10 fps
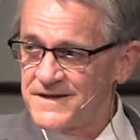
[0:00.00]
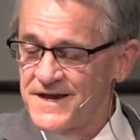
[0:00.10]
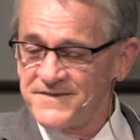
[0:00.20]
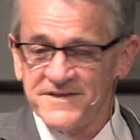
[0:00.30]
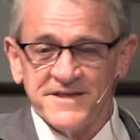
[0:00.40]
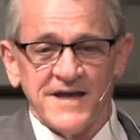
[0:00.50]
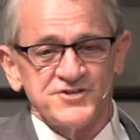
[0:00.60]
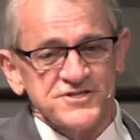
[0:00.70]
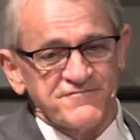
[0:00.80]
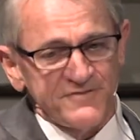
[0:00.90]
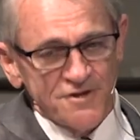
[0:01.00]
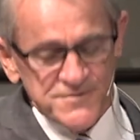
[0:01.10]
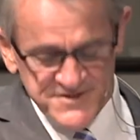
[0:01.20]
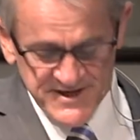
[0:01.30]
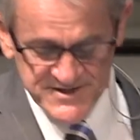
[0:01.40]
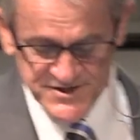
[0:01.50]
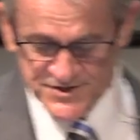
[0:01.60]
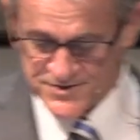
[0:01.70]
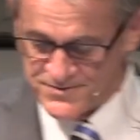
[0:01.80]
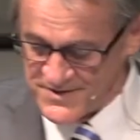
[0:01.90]
And then that just flows
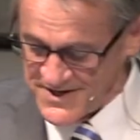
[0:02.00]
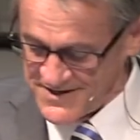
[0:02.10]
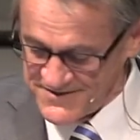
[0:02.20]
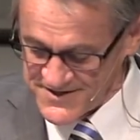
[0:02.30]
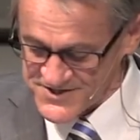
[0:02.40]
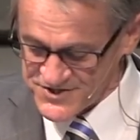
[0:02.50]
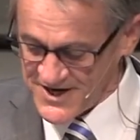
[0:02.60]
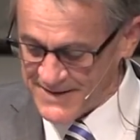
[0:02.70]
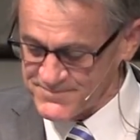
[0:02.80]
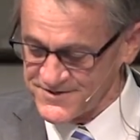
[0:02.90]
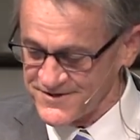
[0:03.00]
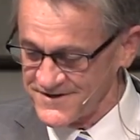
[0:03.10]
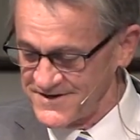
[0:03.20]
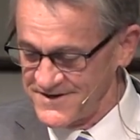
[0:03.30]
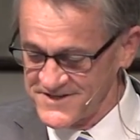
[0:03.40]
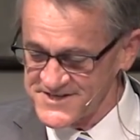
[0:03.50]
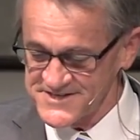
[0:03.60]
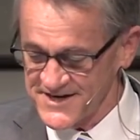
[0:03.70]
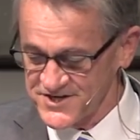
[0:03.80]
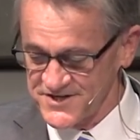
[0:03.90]
into this chapter, this
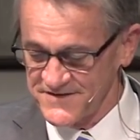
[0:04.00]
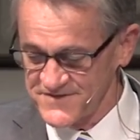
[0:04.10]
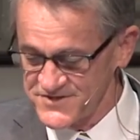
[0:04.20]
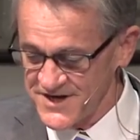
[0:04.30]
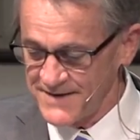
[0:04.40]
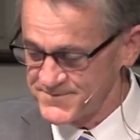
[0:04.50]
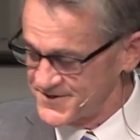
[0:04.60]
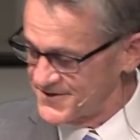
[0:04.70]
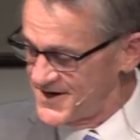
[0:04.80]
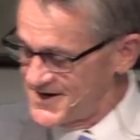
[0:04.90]
section of the chapter.